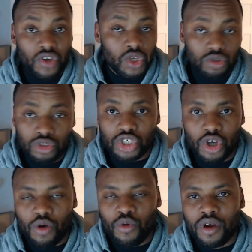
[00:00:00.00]
So for
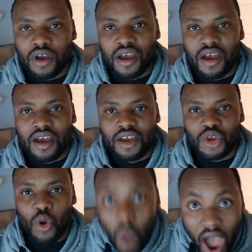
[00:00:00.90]
you, Joe,
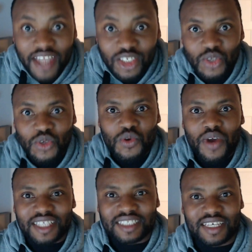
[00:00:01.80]
why
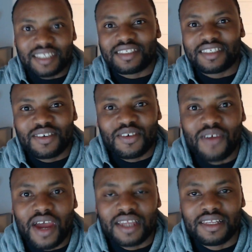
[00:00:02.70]
do you
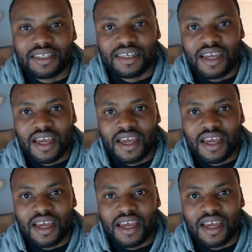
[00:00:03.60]
exist, right?